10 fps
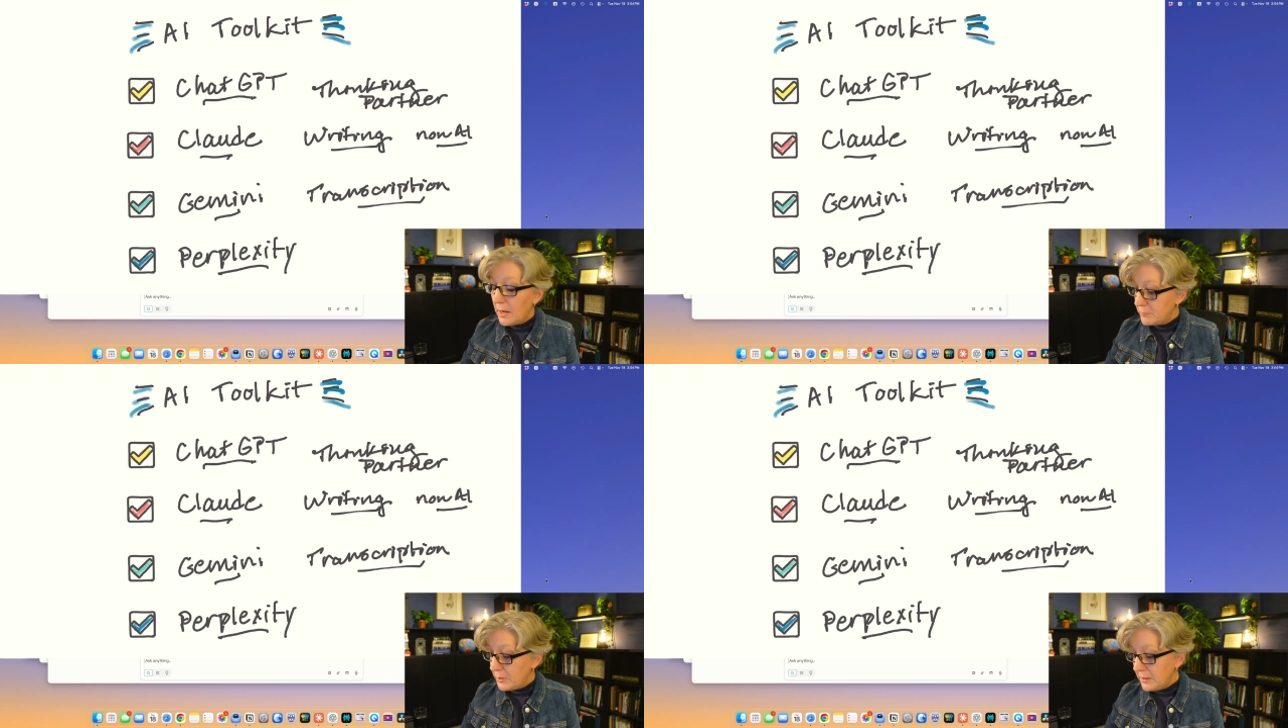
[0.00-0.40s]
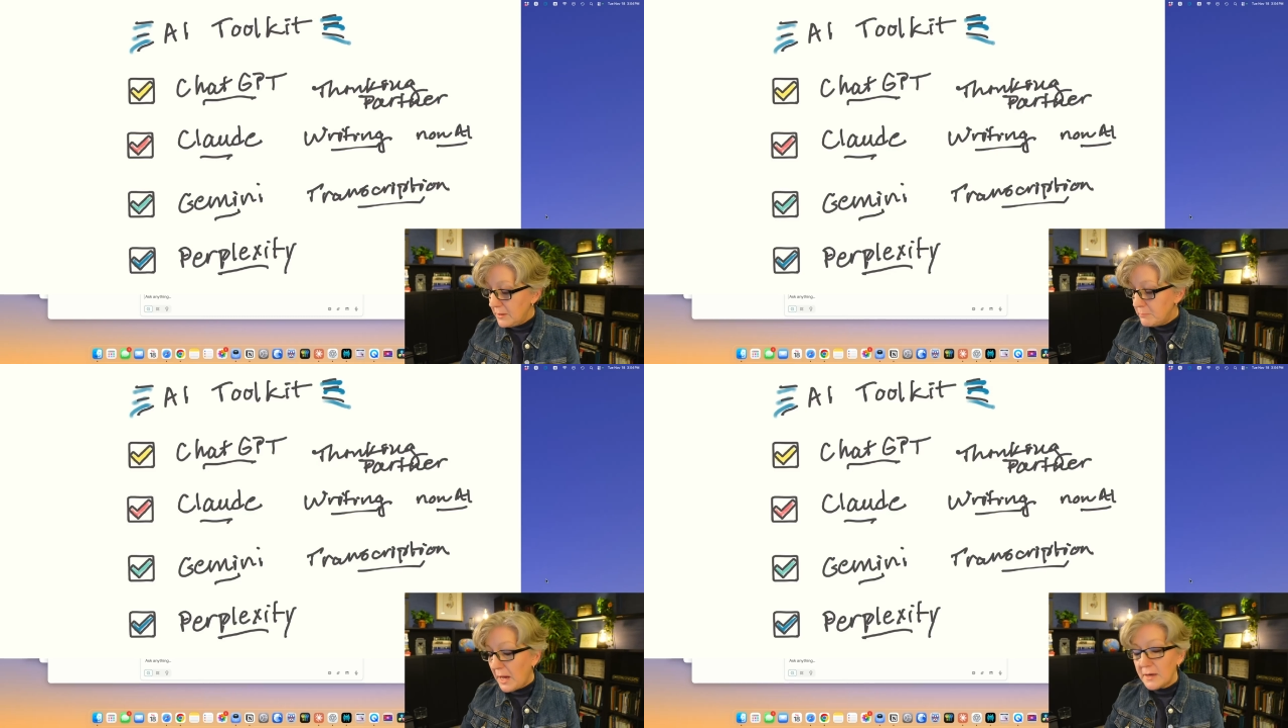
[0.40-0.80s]
but
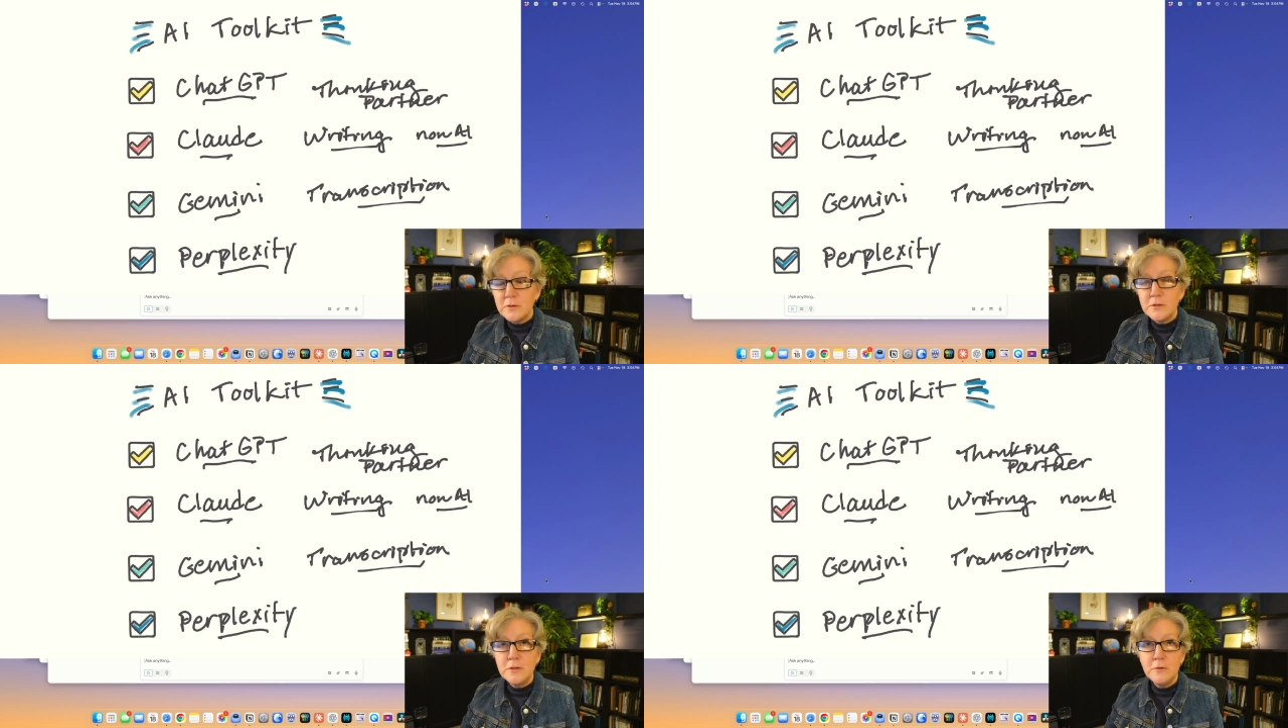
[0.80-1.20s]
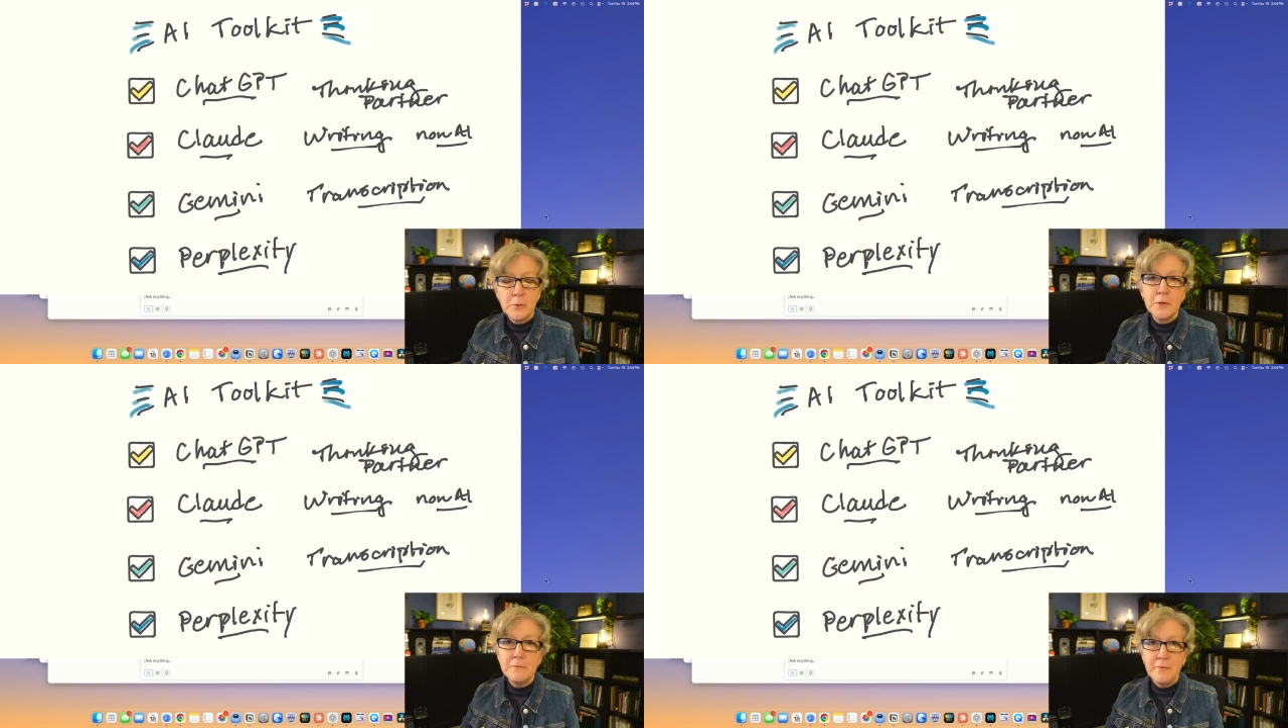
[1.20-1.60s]
in Model
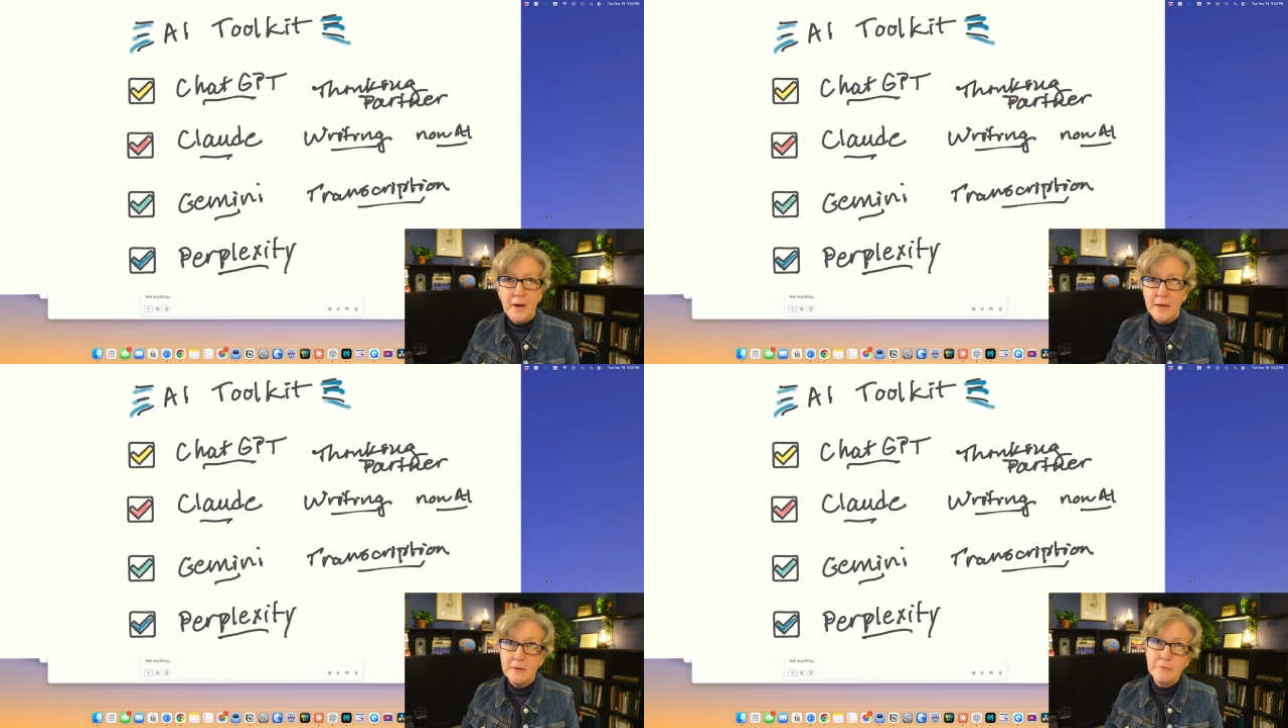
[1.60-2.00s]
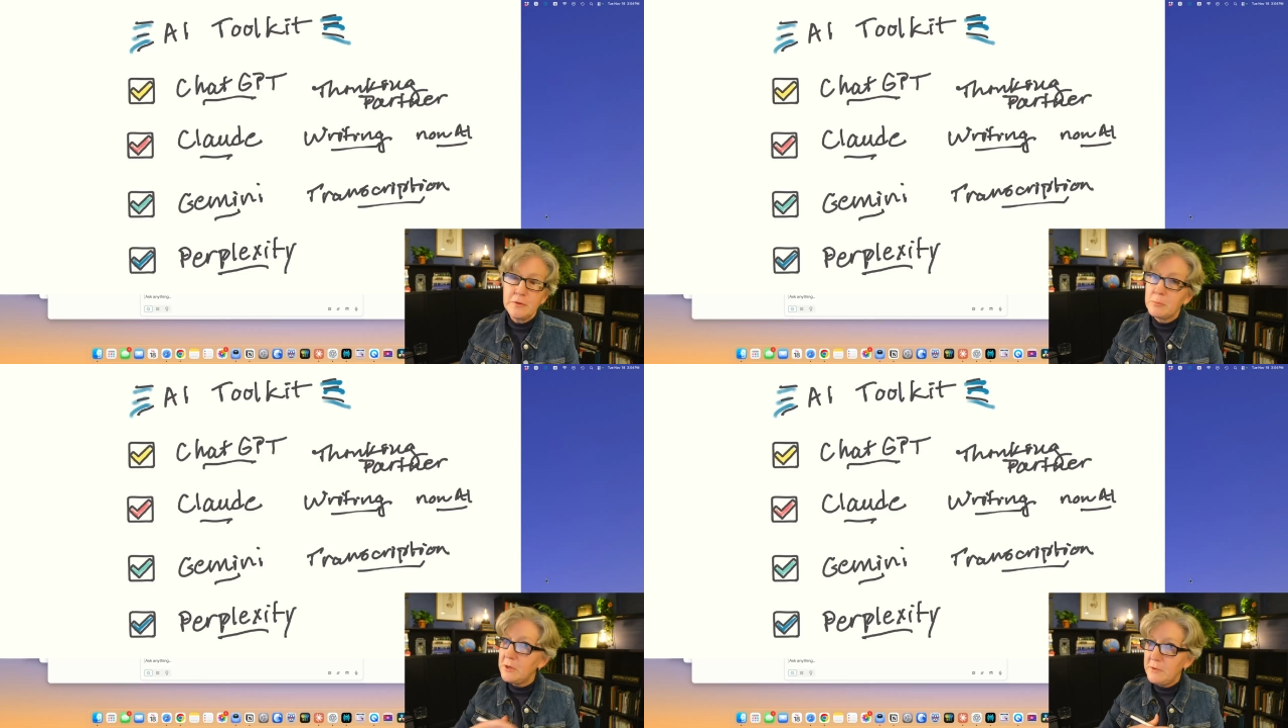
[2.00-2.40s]
2.5, the
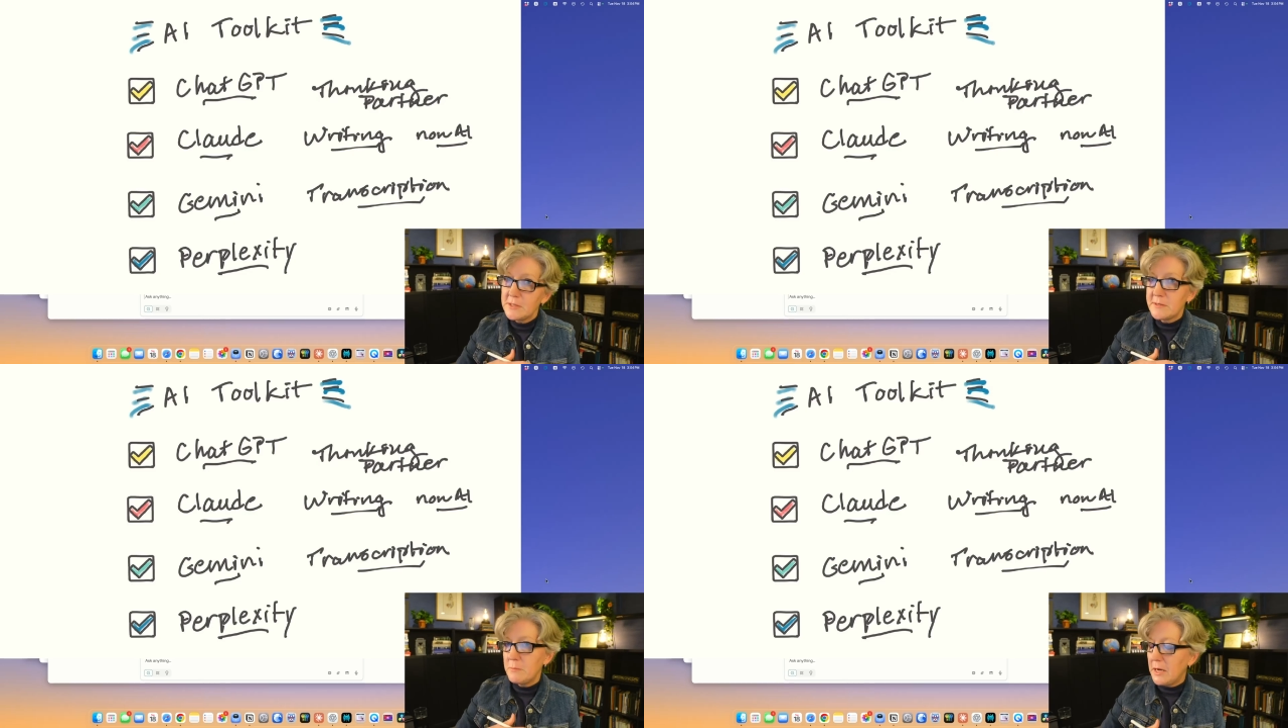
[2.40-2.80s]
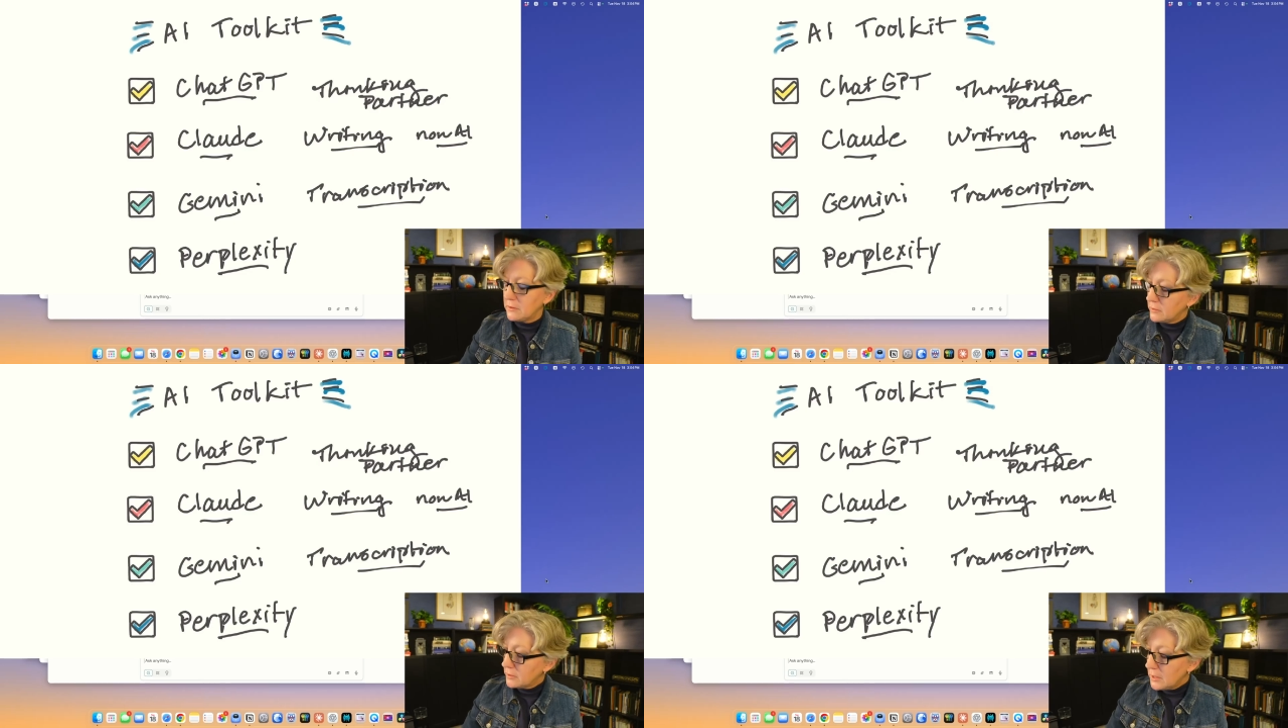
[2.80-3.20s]
previous model,